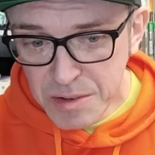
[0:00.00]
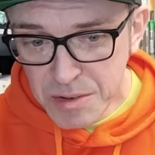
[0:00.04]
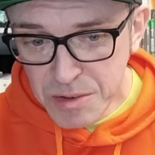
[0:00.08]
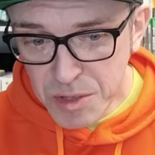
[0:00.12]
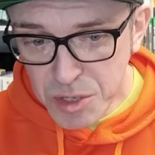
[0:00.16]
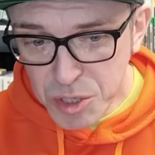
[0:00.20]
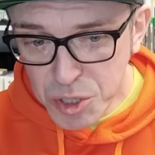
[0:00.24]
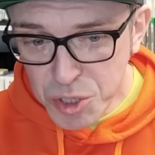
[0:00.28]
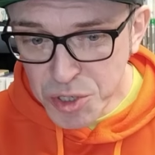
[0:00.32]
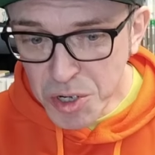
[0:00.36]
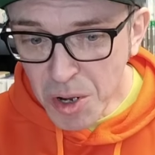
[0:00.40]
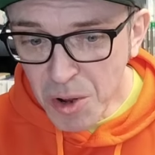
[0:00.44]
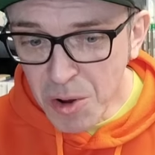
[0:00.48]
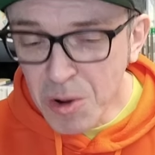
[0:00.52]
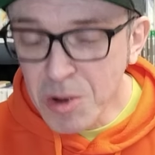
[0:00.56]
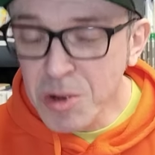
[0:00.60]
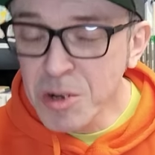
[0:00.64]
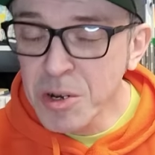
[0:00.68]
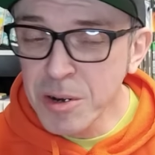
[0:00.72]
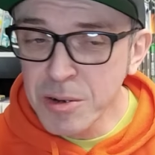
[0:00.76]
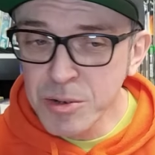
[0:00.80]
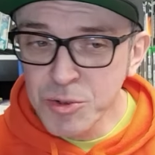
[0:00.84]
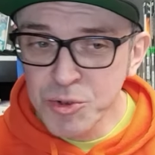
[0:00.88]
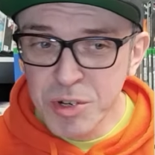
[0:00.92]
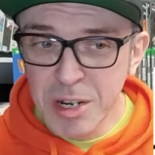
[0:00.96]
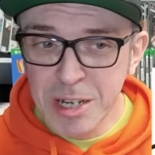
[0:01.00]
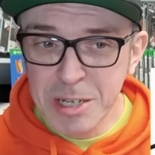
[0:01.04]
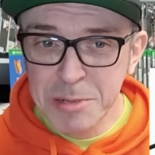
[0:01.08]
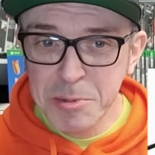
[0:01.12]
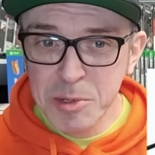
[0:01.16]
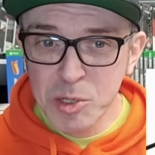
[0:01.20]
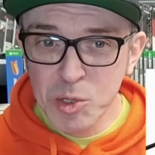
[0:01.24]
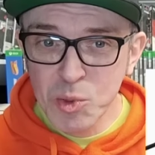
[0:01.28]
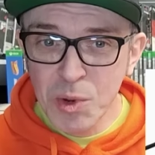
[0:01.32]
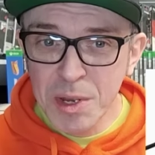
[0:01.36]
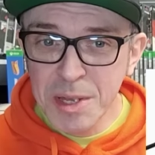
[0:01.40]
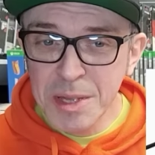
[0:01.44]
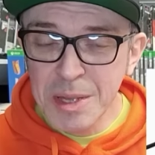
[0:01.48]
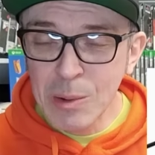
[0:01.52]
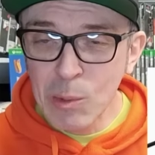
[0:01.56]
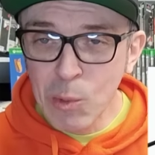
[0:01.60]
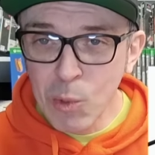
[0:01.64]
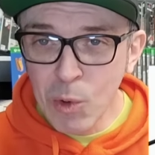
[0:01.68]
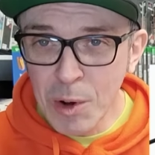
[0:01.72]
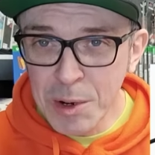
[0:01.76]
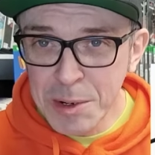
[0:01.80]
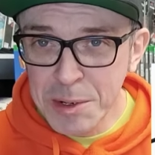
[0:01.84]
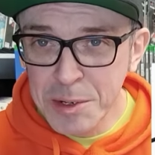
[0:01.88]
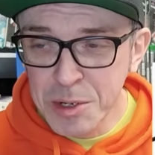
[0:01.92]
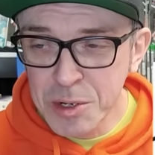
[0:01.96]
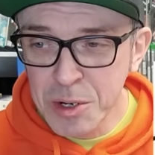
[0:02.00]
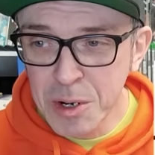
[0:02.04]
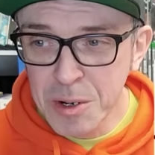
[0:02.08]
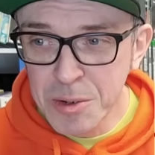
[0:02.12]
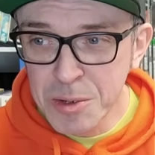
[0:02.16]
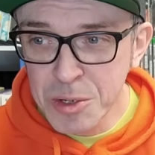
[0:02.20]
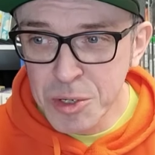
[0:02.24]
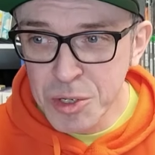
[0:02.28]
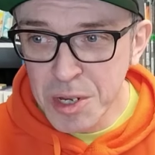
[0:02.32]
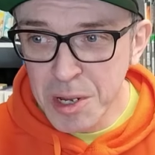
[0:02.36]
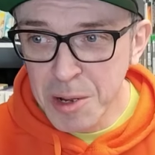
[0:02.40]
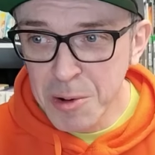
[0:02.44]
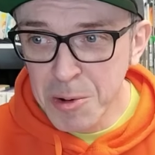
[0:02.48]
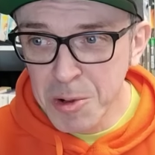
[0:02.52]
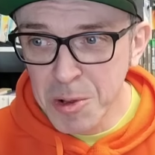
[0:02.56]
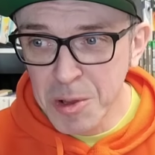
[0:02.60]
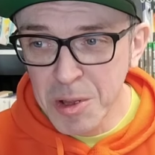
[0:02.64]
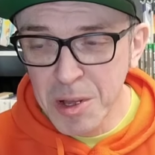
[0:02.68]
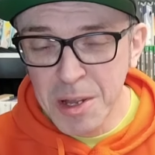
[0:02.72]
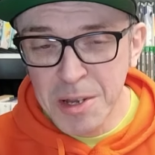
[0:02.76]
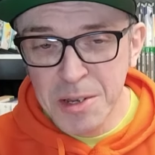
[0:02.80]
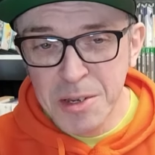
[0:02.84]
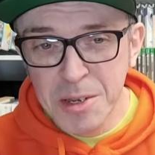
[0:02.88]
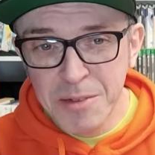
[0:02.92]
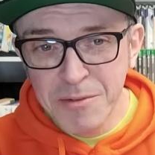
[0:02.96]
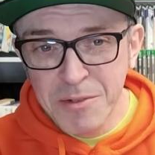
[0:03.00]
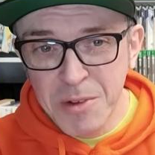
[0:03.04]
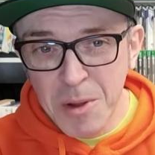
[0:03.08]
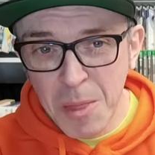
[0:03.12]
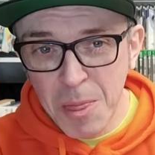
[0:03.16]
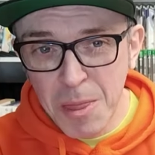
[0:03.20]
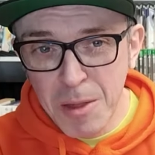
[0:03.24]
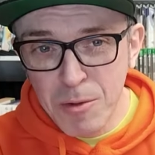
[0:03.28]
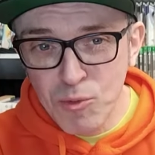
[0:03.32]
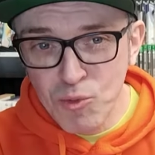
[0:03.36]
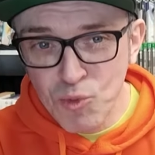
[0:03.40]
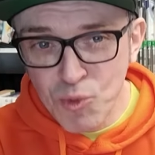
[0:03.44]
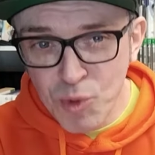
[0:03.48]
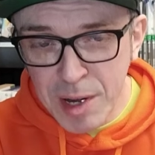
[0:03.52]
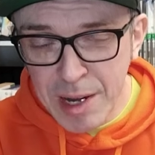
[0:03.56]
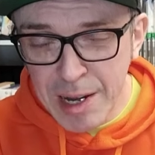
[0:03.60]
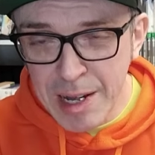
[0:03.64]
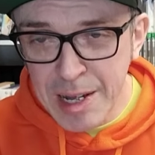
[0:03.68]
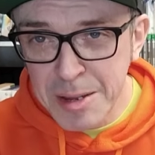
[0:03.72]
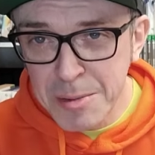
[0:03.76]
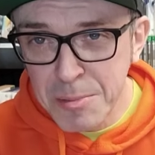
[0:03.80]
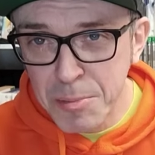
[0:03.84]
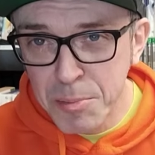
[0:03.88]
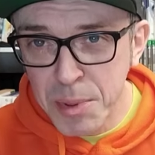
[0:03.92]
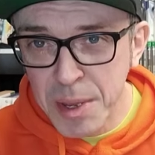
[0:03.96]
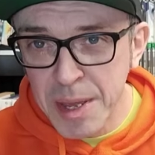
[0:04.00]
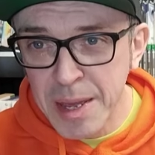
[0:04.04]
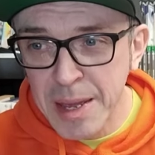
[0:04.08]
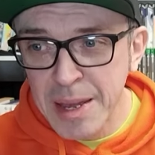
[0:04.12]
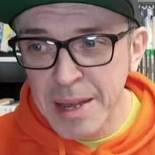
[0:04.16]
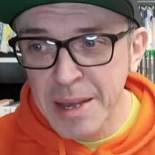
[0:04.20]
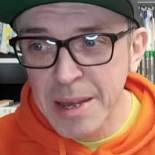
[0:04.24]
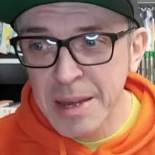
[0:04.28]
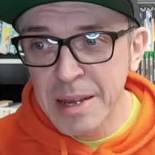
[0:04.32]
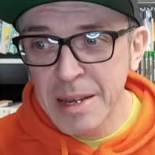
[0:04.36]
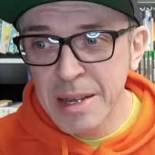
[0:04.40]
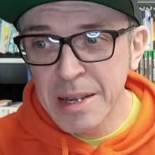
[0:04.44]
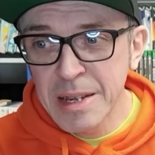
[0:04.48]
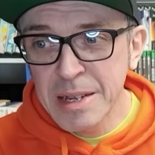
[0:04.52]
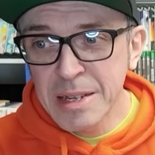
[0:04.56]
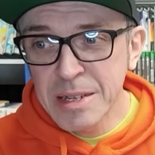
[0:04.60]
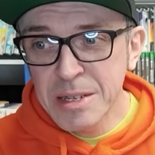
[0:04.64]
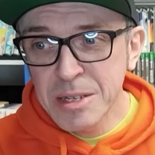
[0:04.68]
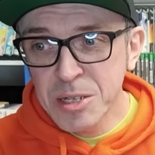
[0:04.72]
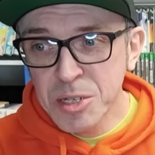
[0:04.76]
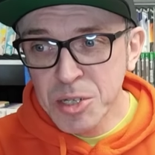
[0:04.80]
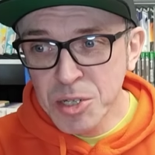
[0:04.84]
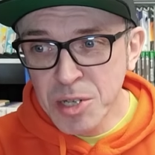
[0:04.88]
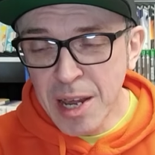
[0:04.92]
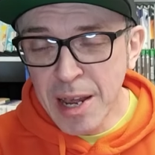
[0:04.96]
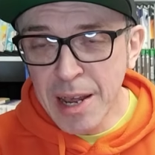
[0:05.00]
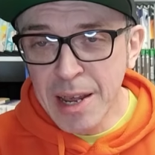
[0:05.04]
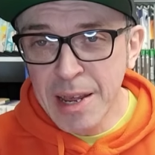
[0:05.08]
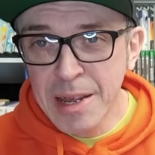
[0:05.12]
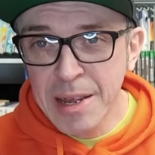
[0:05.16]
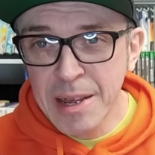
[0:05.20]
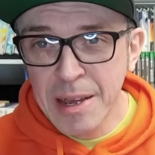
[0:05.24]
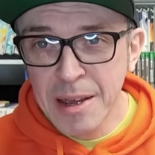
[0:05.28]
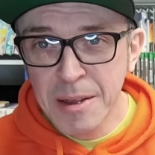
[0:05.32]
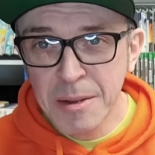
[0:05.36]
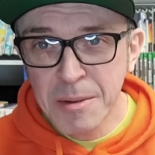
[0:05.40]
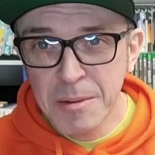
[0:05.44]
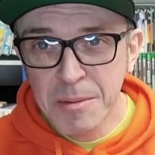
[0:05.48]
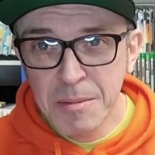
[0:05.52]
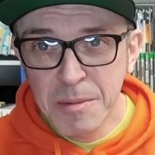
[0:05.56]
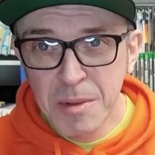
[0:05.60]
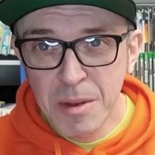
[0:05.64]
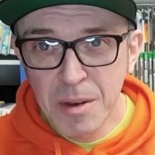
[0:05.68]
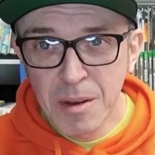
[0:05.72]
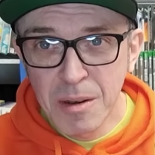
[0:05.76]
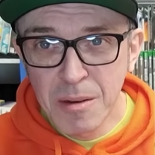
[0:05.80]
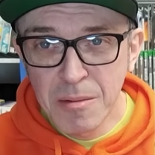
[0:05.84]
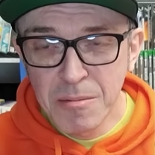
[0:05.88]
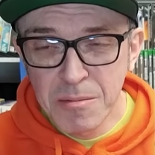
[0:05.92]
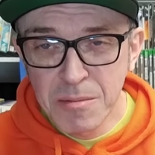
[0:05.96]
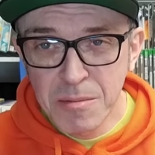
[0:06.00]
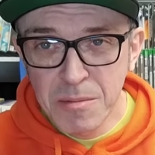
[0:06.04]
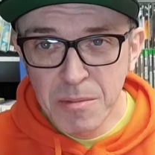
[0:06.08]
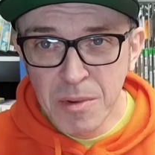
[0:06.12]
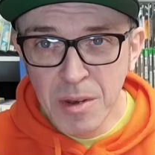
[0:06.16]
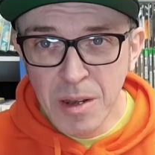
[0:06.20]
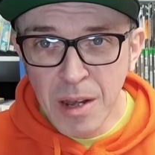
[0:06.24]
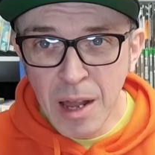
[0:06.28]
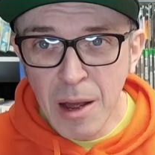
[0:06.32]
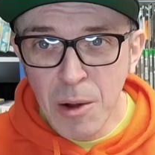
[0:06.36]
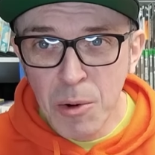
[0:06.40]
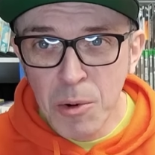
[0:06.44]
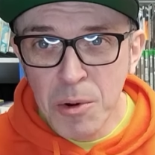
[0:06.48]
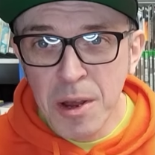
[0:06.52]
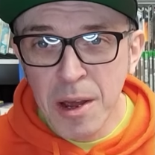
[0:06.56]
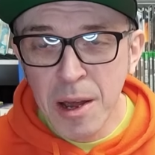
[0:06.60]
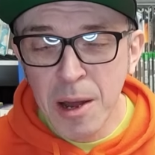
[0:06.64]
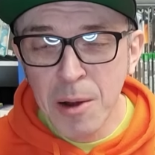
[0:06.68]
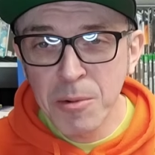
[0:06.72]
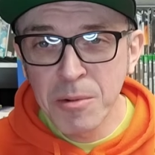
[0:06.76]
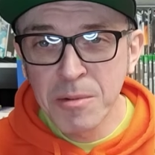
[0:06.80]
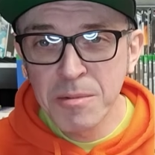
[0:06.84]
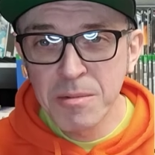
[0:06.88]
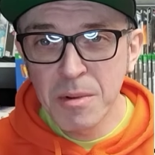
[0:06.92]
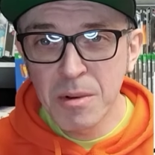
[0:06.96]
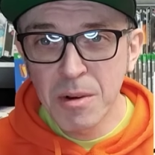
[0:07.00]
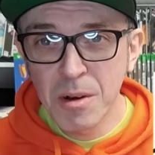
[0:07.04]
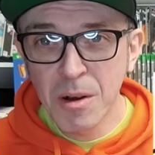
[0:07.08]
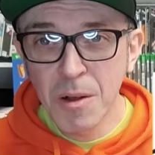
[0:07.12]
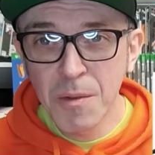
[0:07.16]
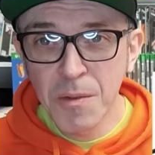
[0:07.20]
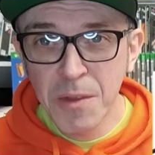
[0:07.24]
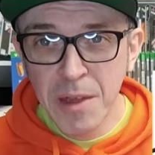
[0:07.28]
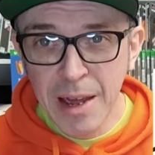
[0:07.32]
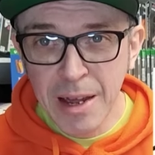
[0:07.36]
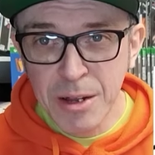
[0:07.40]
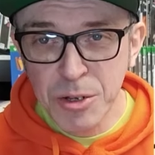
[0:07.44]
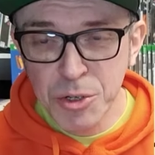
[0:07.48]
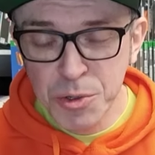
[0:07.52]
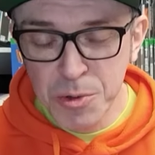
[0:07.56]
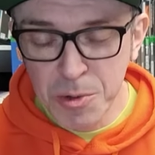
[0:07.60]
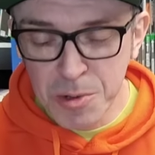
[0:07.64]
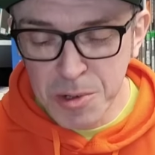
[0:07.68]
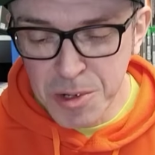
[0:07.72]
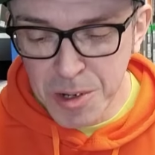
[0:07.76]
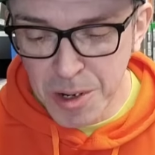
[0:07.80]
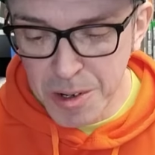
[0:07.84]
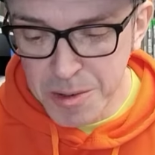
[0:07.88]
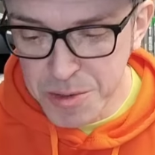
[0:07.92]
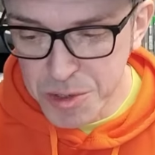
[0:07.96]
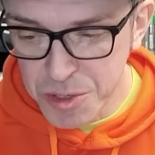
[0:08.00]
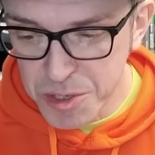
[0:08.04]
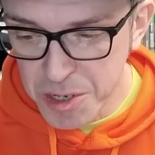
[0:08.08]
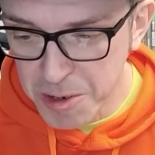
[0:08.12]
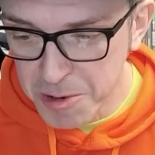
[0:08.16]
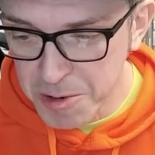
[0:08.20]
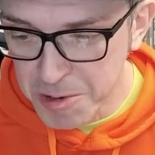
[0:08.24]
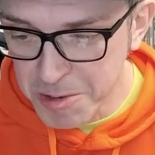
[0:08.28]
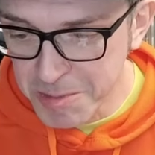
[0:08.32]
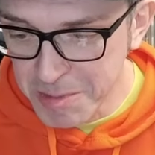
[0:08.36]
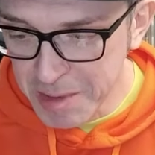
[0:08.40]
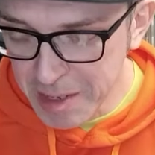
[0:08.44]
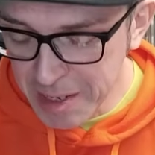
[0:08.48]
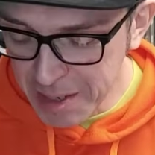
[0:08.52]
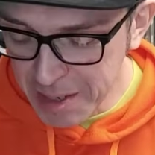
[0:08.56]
the stark contrast between the white console, and you've got the really big Sega logo on the actual console.